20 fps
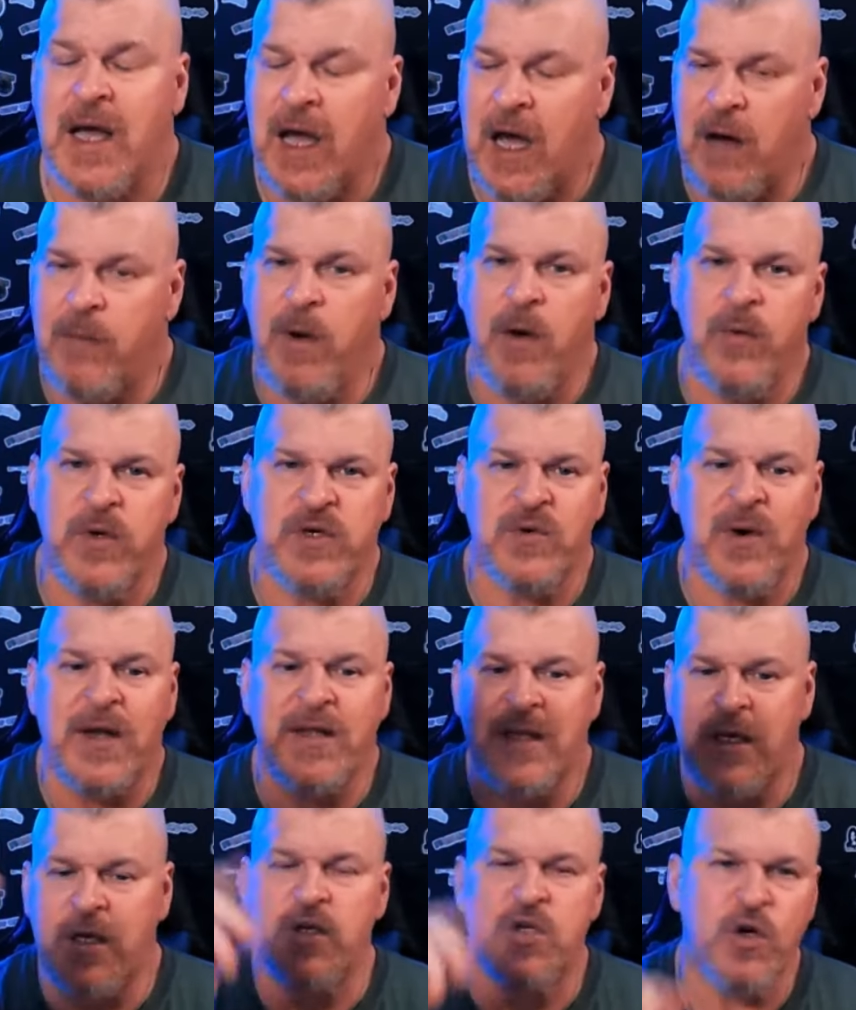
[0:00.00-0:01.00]
I'm always right.
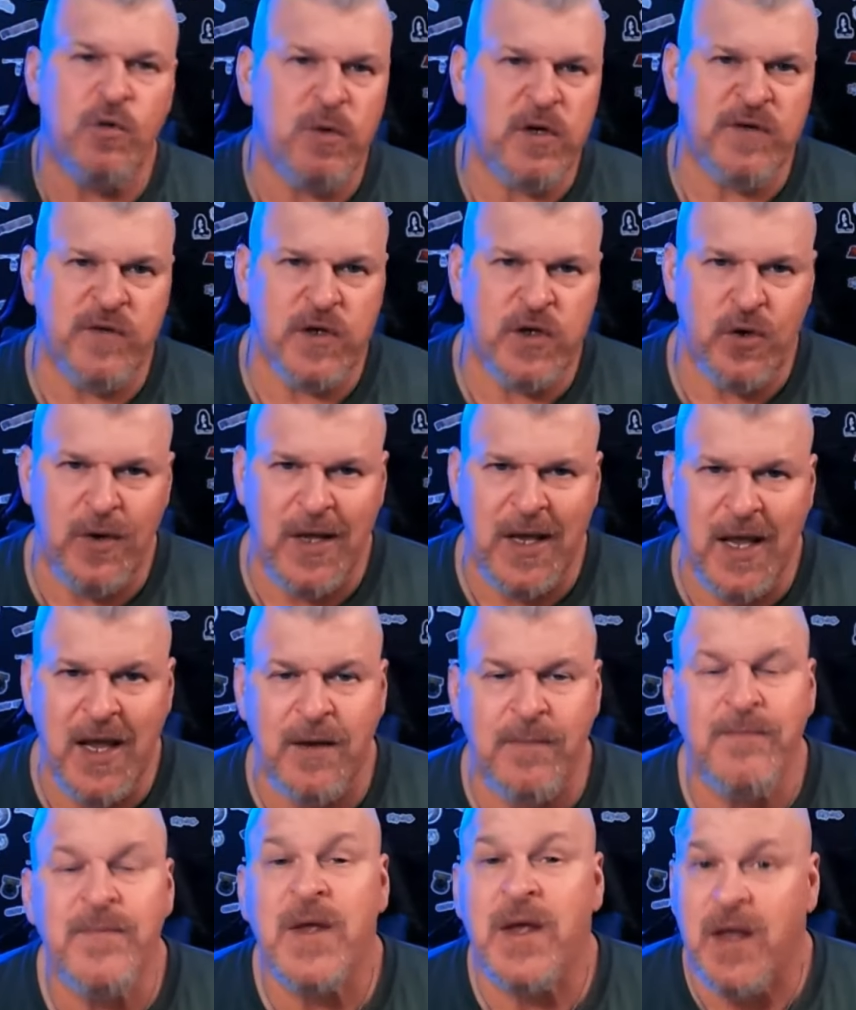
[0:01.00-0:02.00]
Thank you so much for tuning
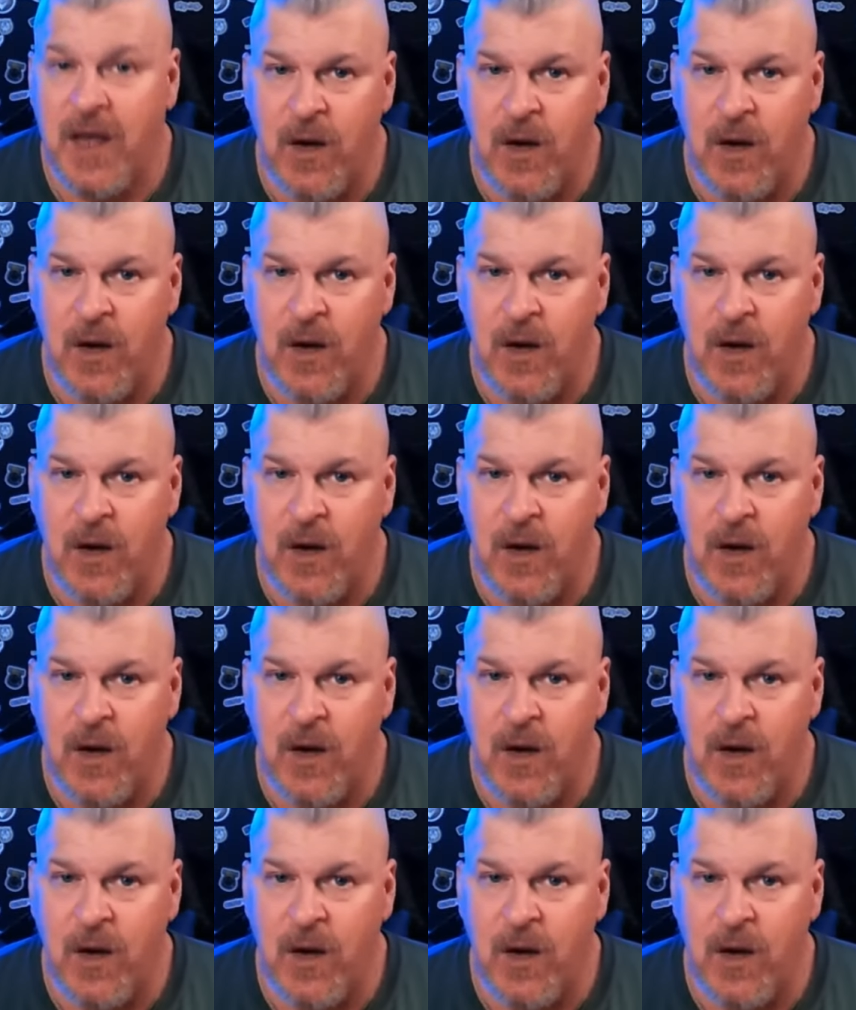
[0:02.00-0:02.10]
in,